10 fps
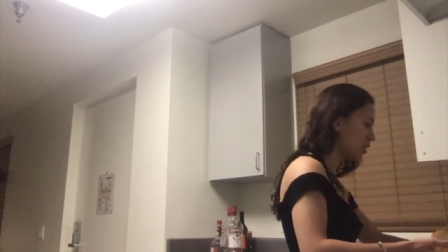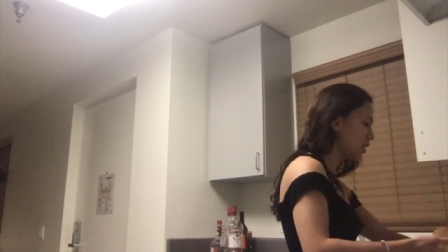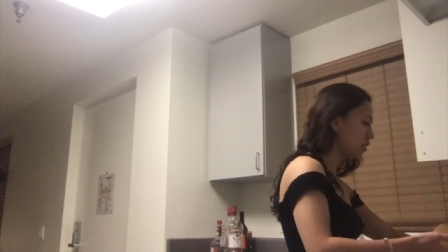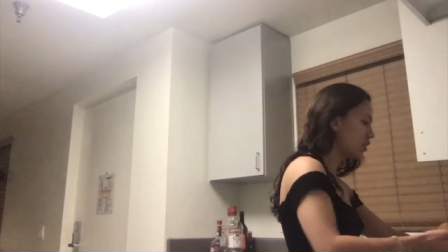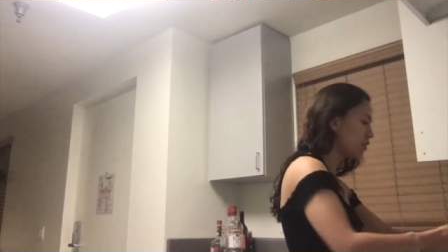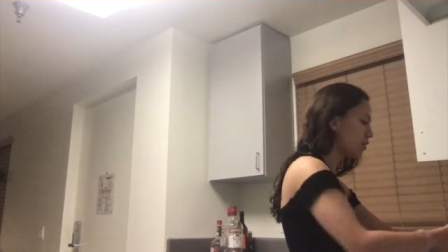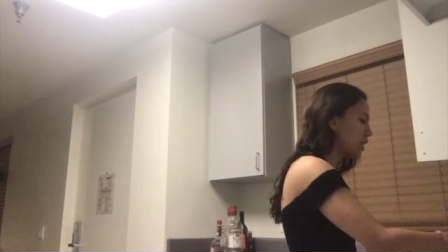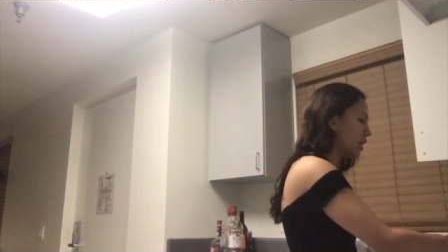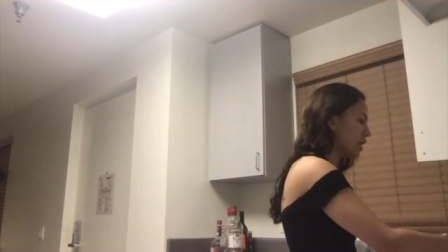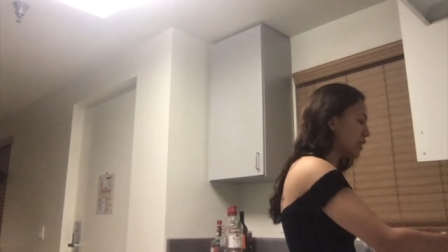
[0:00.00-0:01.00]
literally
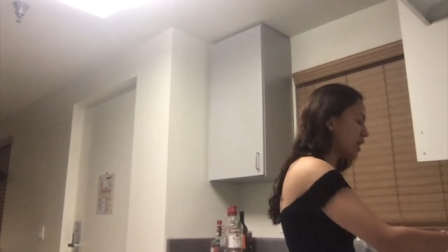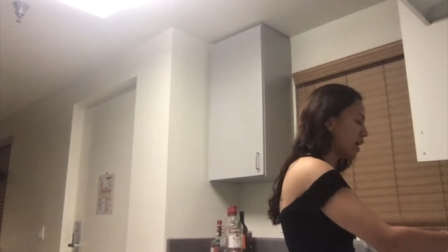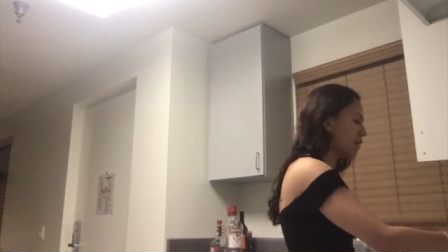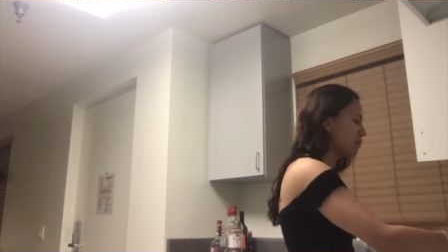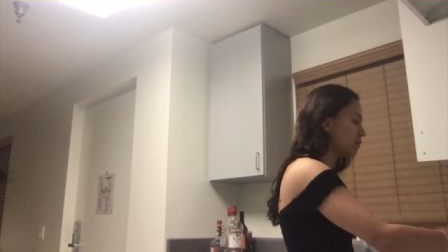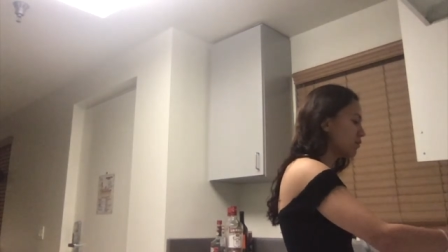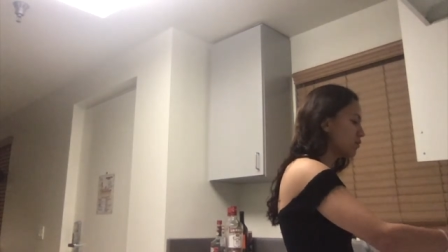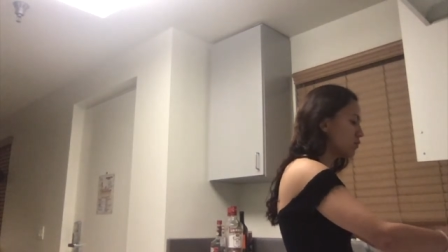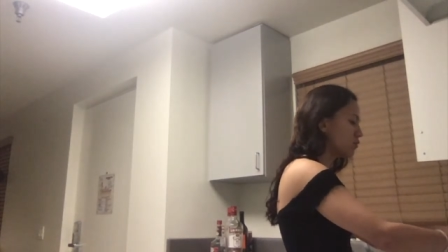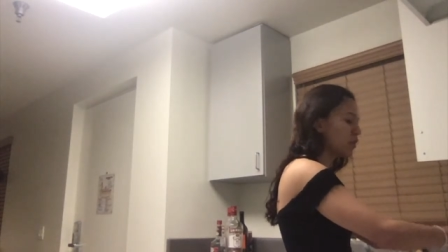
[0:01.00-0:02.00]
anytime
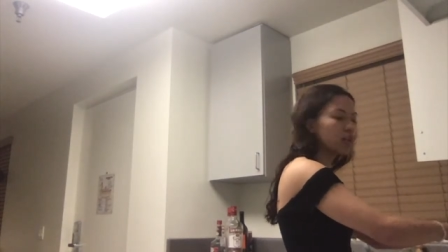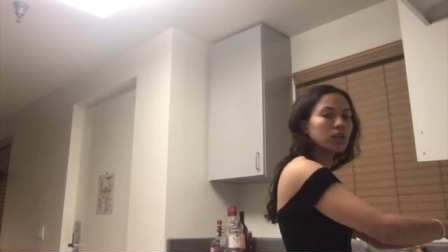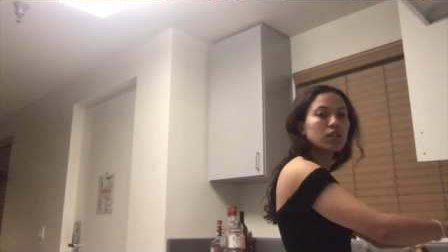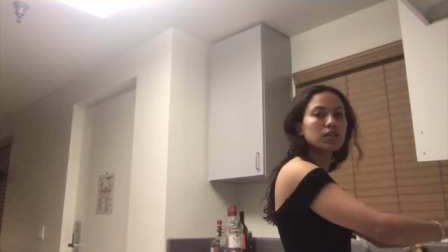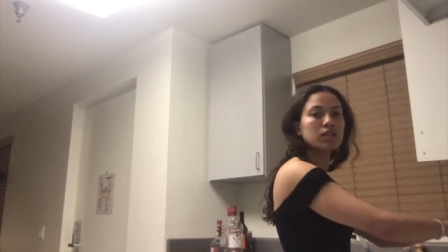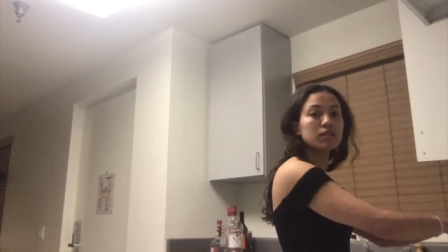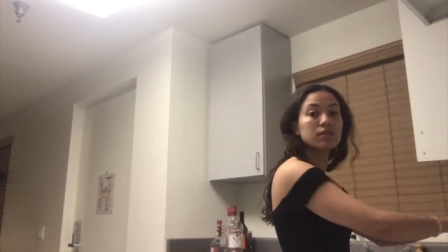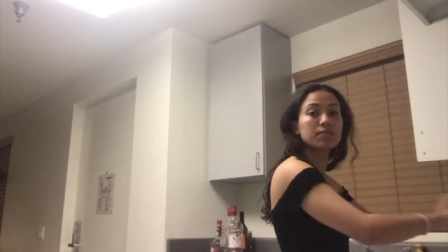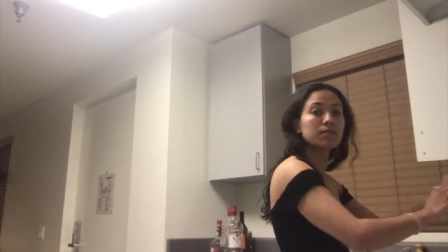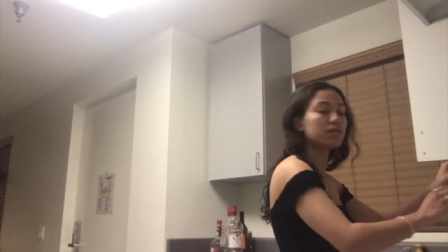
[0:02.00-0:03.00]
we cook,
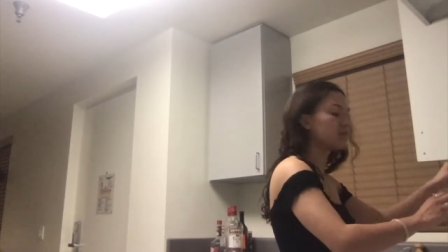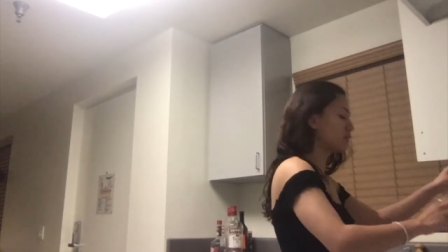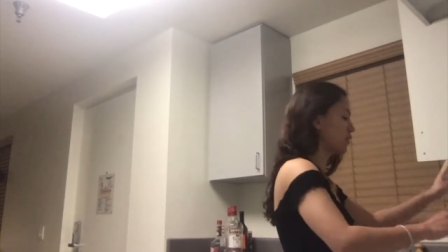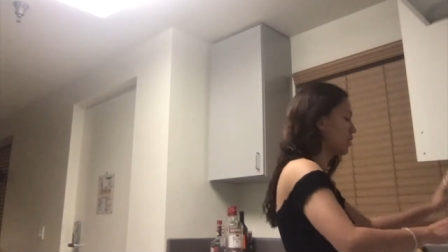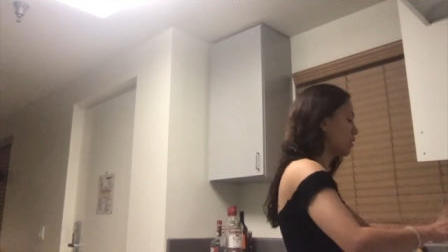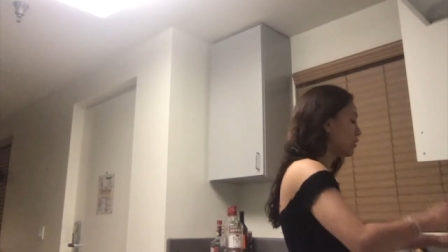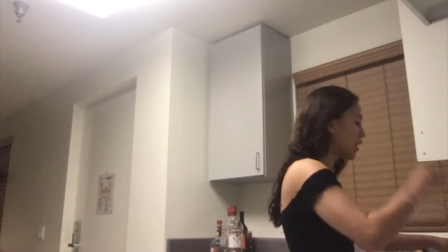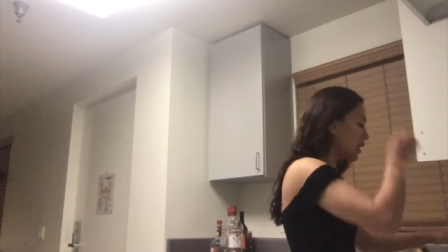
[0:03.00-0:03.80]
literally